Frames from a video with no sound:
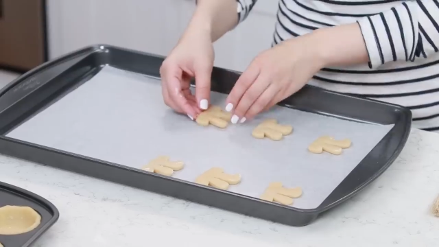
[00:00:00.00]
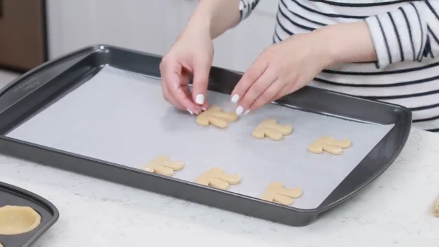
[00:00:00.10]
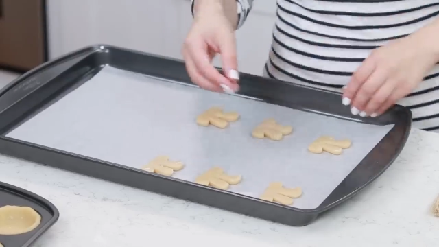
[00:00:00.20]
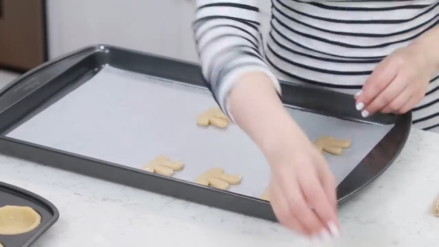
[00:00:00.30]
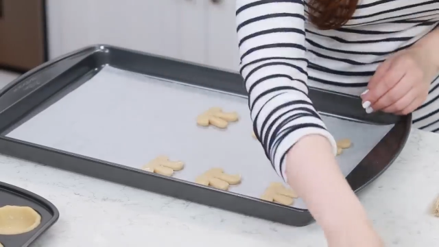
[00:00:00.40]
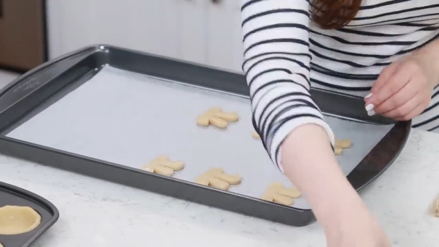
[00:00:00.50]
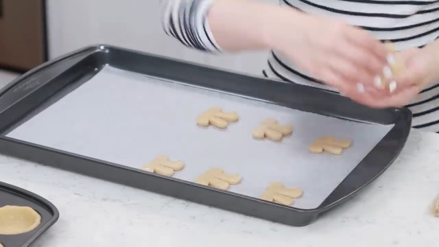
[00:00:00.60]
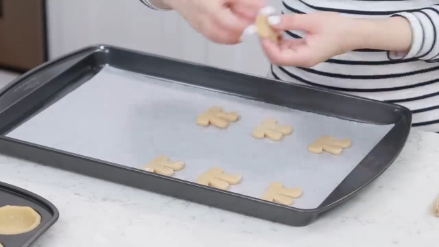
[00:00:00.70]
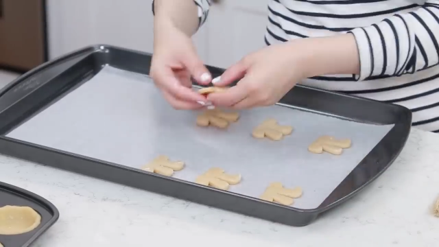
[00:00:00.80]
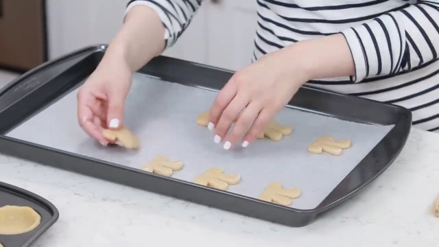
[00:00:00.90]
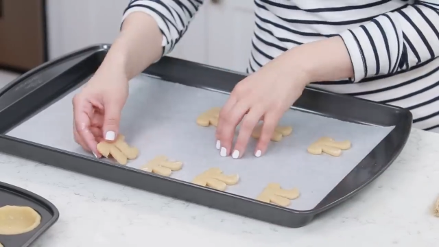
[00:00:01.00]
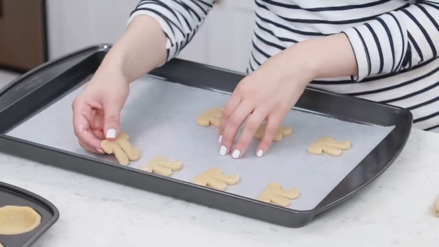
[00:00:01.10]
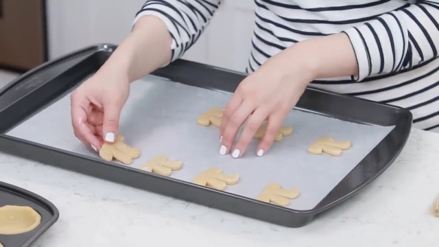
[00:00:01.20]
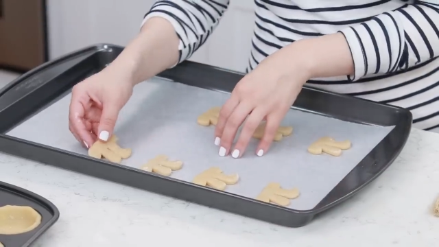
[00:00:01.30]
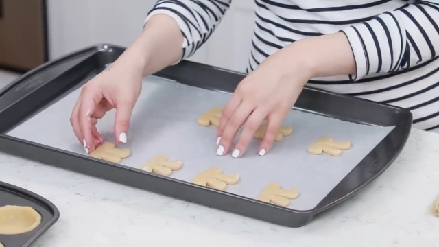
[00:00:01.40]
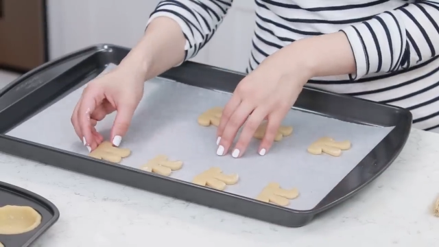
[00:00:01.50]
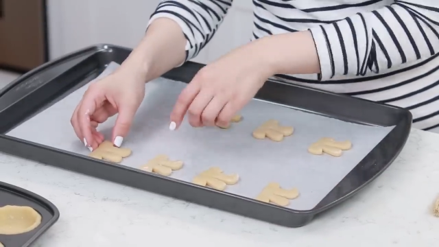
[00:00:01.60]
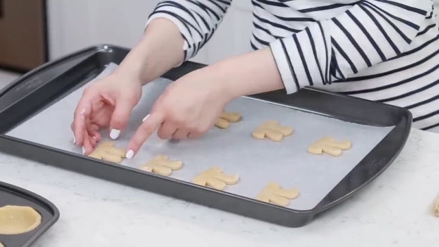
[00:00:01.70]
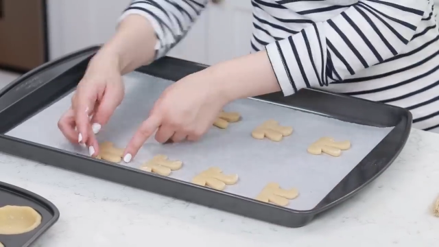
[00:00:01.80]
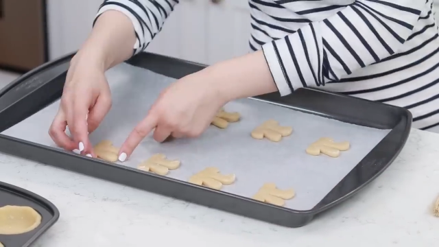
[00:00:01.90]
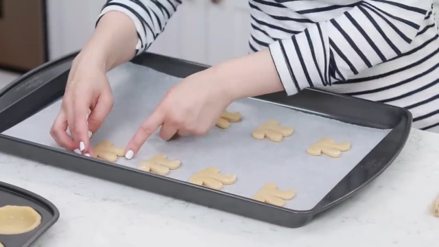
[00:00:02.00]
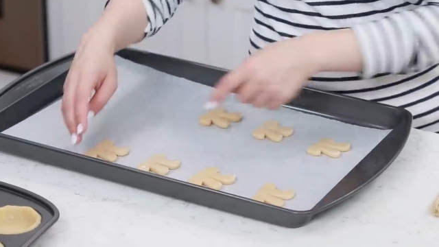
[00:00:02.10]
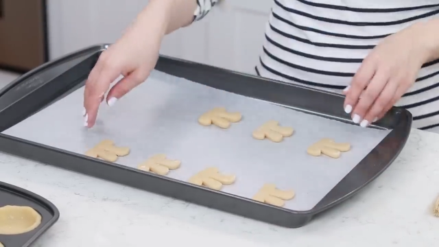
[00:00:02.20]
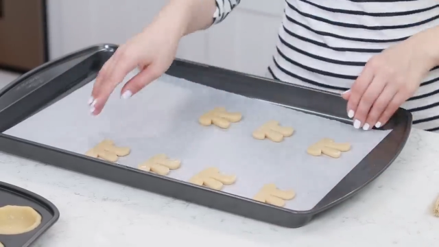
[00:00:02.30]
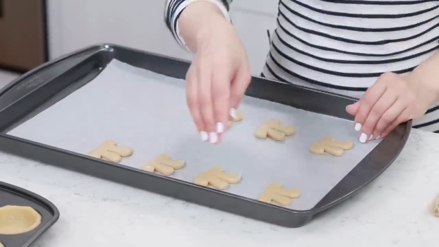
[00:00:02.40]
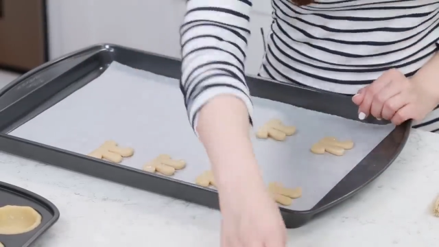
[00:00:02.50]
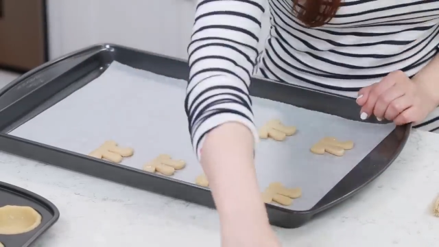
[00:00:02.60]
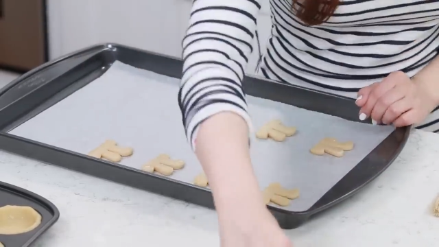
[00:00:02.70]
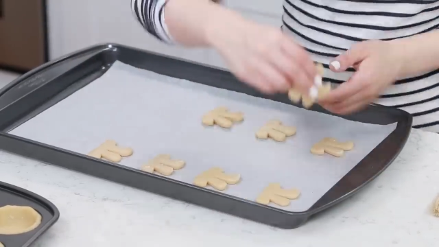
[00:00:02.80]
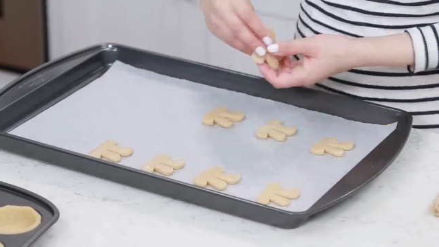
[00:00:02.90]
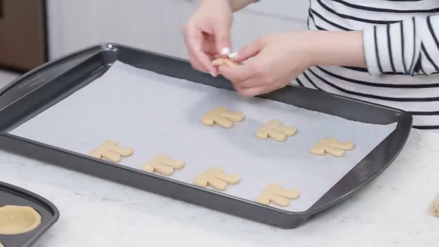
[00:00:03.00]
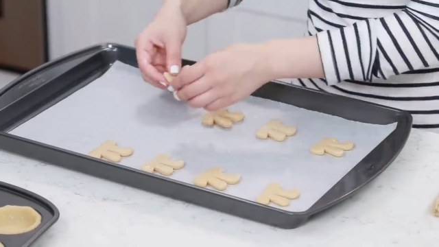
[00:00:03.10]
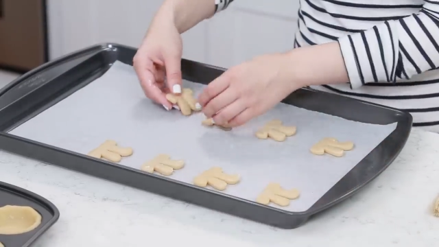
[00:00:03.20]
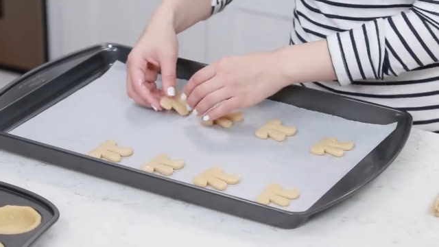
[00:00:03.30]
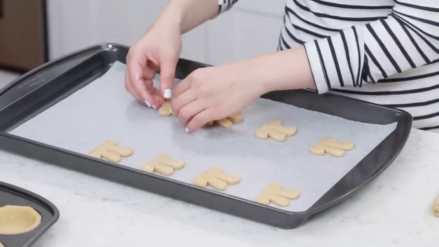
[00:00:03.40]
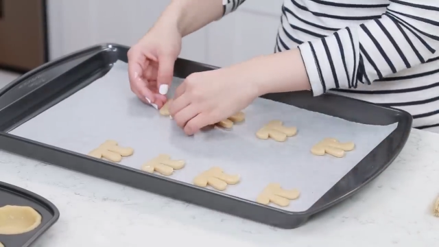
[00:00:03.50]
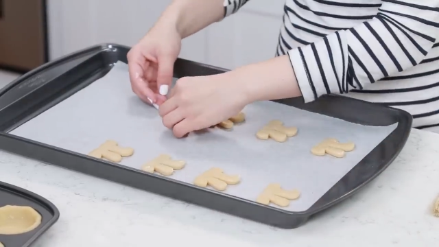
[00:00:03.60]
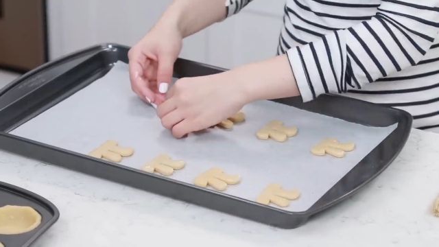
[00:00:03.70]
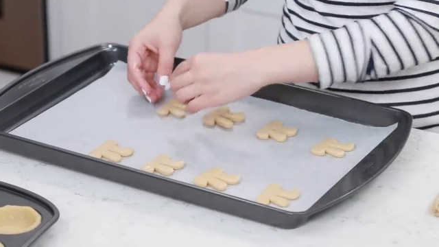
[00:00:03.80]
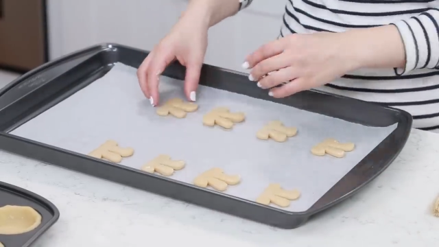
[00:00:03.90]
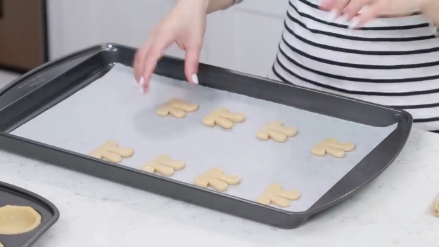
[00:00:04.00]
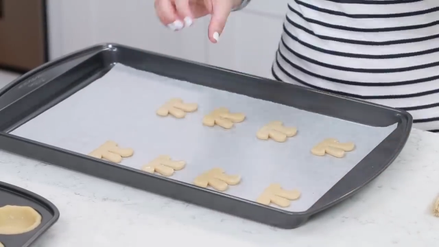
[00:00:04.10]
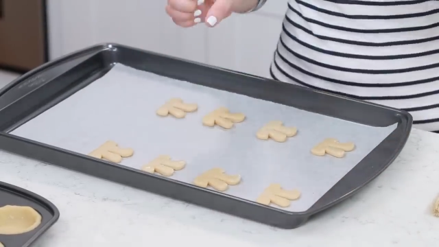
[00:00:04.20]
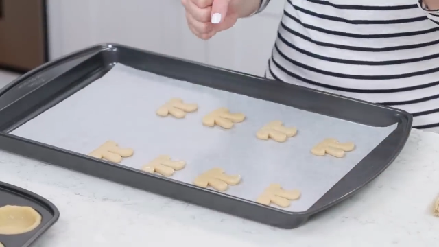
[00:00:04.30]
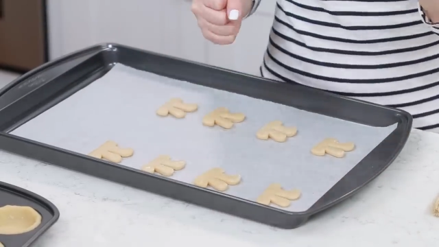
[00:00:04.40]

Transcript: [unreadable: no face in view]